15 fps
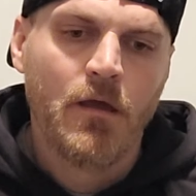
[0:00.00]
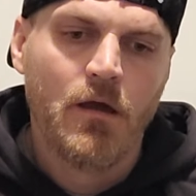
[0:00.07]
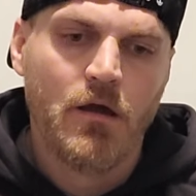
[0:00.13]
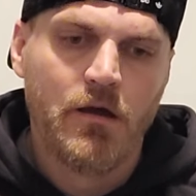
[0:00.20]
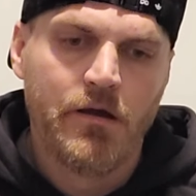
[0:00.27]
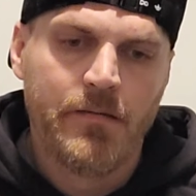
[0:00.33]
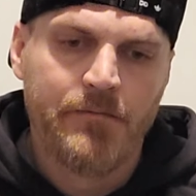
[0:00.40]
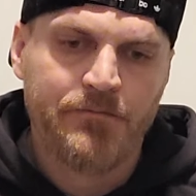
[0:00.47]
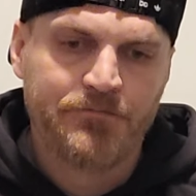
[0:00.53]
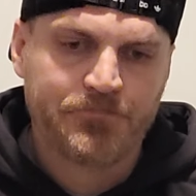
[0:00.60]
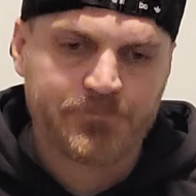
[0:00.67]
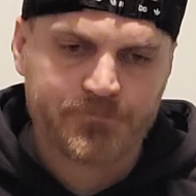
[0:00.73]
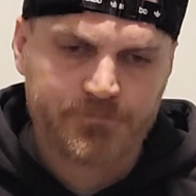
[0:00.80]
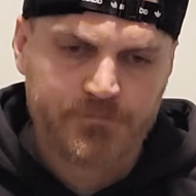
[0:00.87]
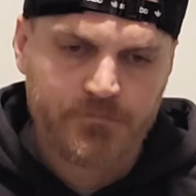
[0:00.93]
Um,
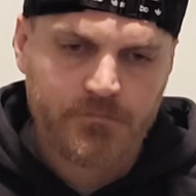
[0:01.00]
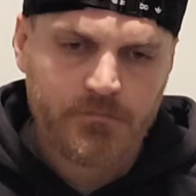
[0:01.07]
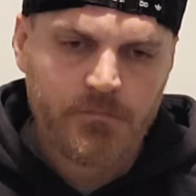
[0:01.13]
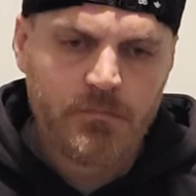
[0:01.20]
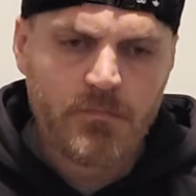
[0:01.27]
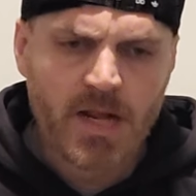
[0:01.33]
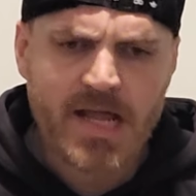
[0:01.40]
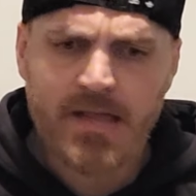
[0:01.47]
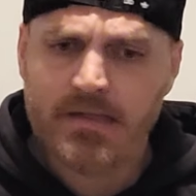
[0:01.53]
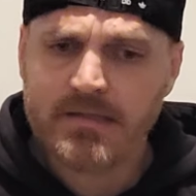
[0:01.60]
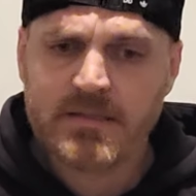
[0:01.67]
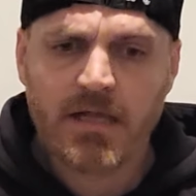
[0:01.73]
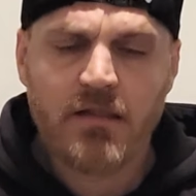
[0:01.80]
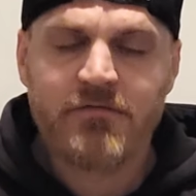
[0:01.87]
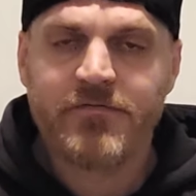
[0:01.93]

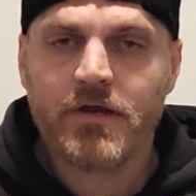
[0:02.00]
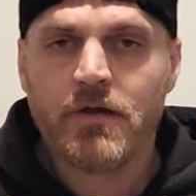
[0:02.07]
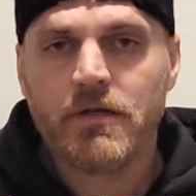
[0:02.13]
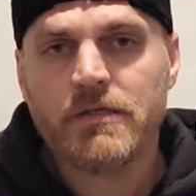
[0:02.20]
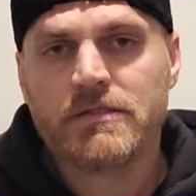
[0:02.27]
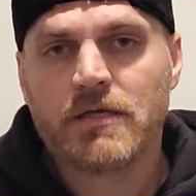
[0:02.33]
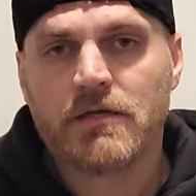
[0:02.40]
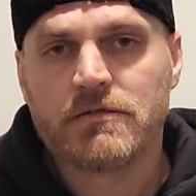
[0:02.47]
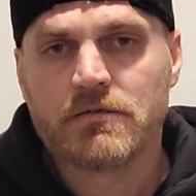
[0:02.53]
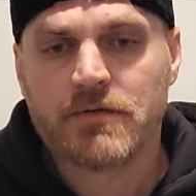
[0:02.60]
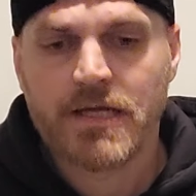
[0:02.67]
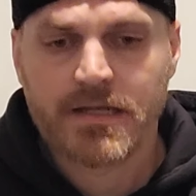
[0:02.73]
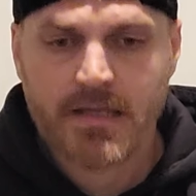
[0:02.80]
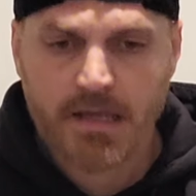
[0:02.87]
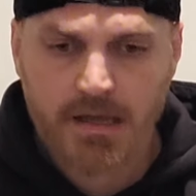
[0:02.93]
Alex Oliveira, he's also
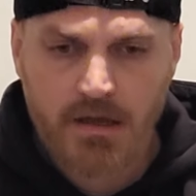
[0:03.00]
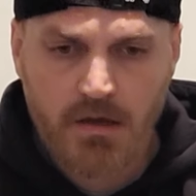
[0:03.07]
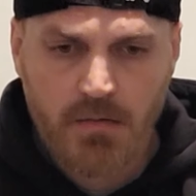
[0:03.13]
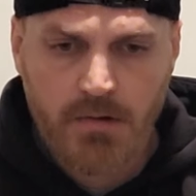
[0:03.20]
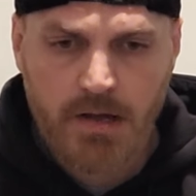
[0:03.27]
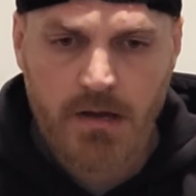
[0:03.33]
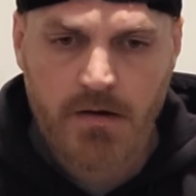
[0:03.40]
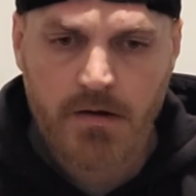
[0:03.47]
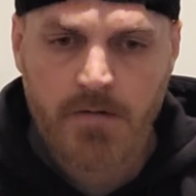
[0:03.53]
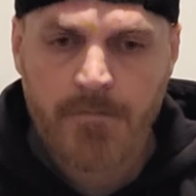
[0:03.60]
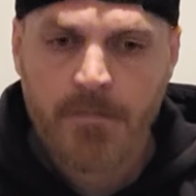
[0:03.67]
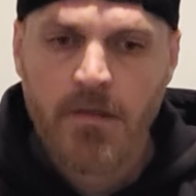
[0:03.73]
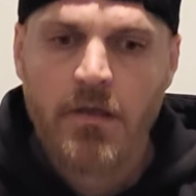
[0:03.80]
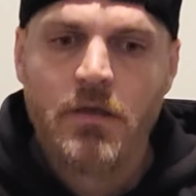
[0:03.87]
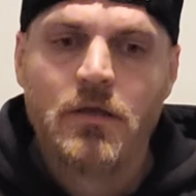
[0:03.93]
got KO power.
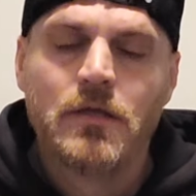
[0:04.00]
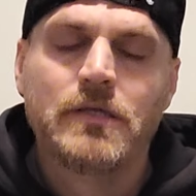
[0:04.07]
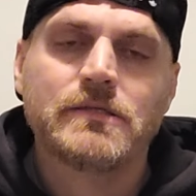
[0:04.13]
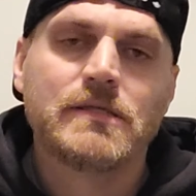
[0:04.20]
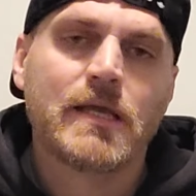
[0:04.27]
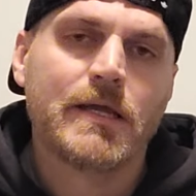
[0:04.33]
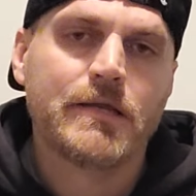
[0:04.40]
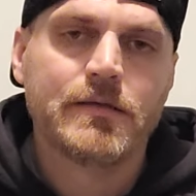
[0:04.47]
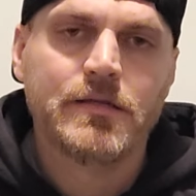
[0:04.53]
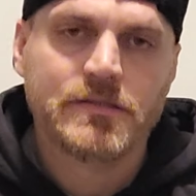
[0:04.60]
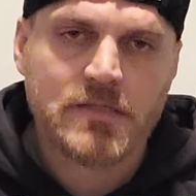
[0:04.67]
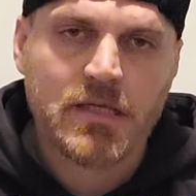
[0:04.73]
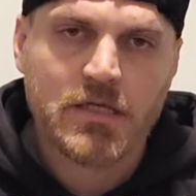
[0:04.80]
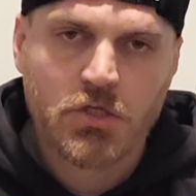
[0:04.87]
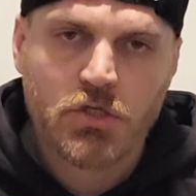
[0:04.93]
He's got he's
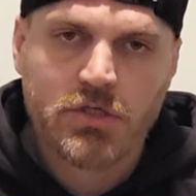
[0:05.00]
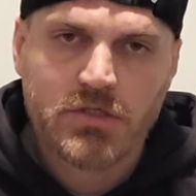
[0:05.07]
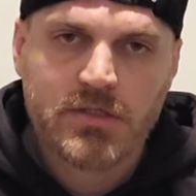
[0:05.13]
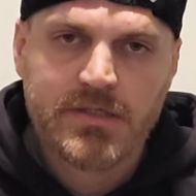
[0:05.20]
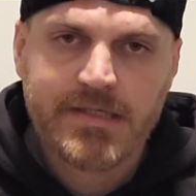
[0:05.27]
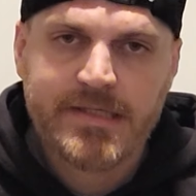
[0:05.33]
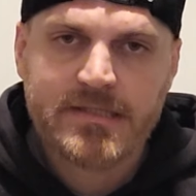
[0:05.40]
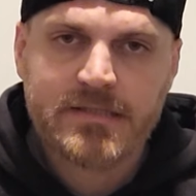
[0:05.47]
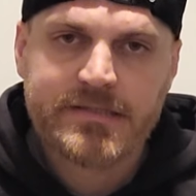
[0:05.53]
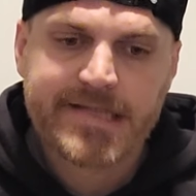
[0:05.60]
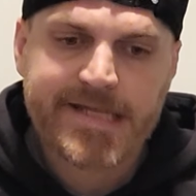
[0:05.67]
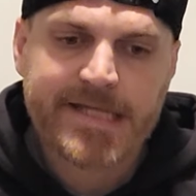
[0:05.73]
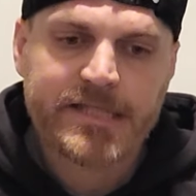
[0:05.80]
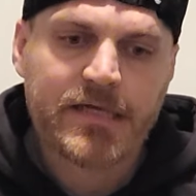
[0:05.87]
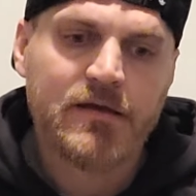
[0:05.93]
got good decent
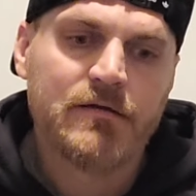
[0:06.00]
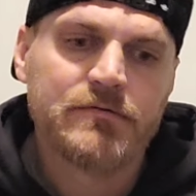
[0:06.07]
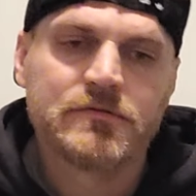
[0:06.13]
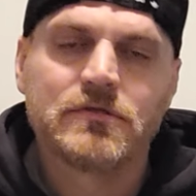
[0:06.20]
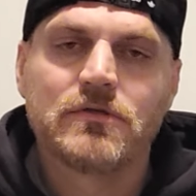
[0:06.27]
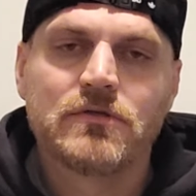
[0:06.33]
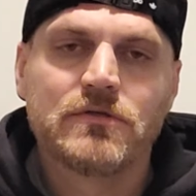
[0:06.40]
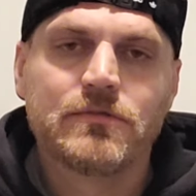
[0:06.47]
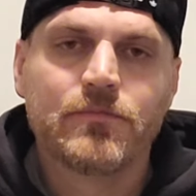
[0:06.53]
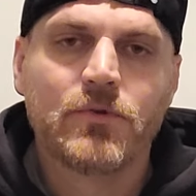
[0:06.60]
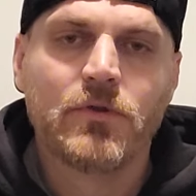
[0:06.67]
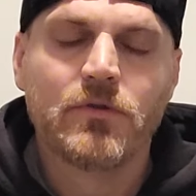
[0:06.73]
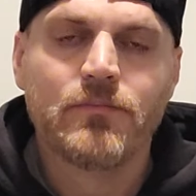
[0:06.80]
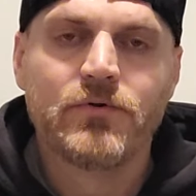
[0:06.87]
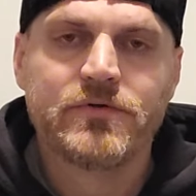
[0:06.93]
takedowns, good
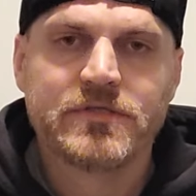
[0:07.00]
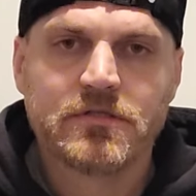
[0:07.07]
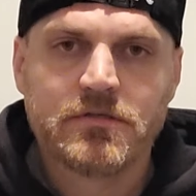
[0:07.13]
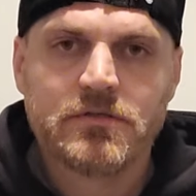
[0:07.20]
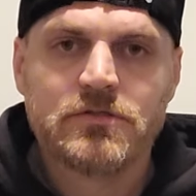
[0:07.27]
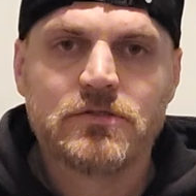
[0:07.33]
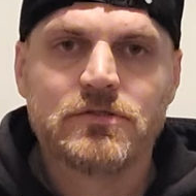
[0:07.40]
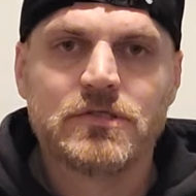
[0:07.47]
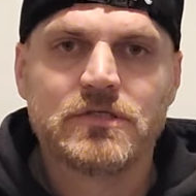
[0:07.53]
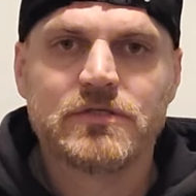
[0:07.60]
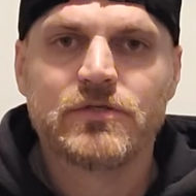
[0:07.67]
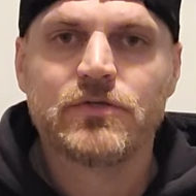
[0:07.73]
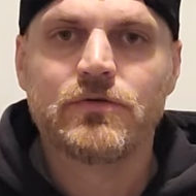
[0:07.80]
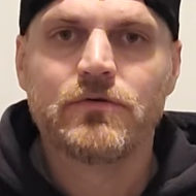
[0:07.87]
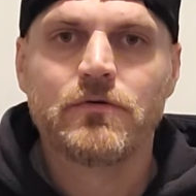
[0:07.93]
good Brazilian
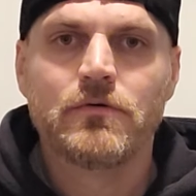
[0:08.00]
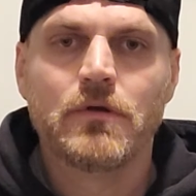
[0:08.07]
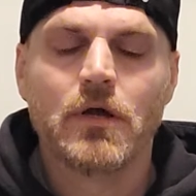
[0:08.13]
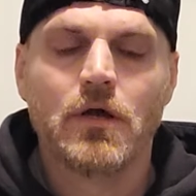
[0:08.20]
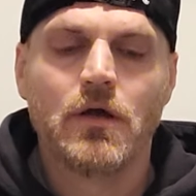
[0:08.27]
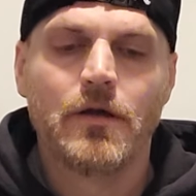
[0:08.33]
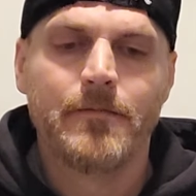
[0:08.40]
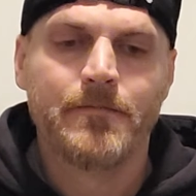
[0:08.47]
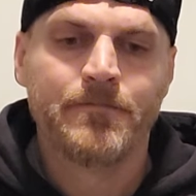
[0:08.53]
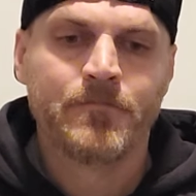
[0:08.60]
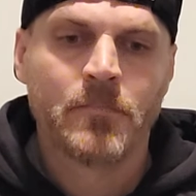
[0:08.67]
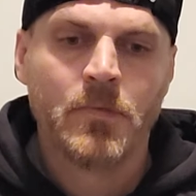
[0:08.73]
jiu-jitsu. Um,